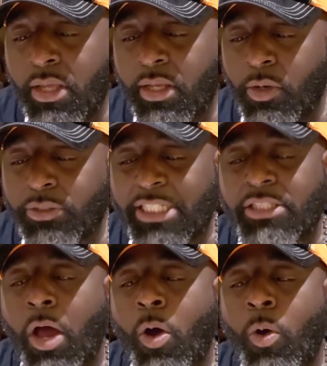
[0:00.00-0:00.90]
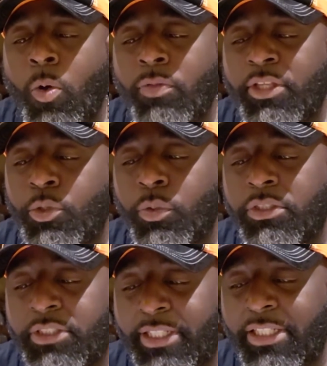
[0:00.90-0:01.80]
It says all that you
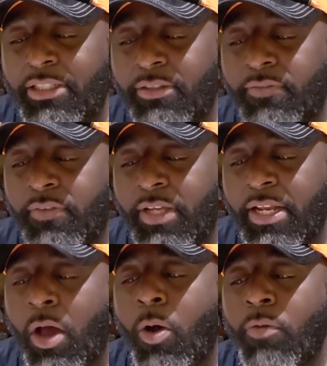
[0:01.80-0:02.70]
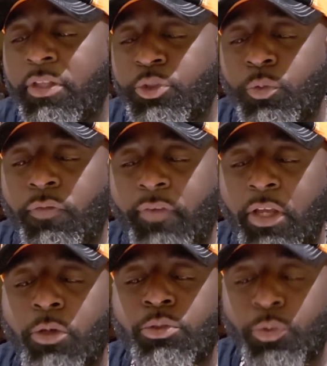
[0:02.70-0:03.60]
achieve and all that you
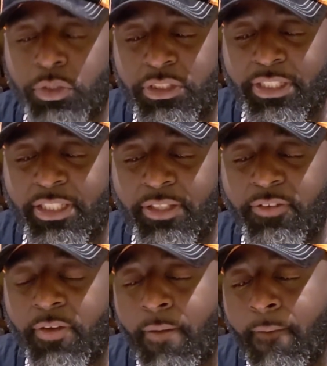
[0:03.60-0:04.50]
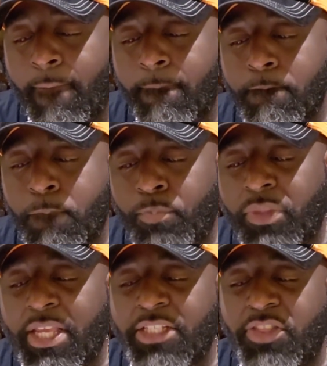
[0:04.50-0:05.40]
fail to achieve
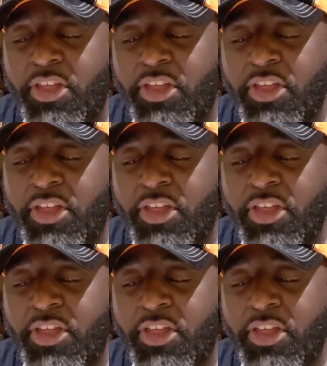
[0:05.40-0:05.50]
is the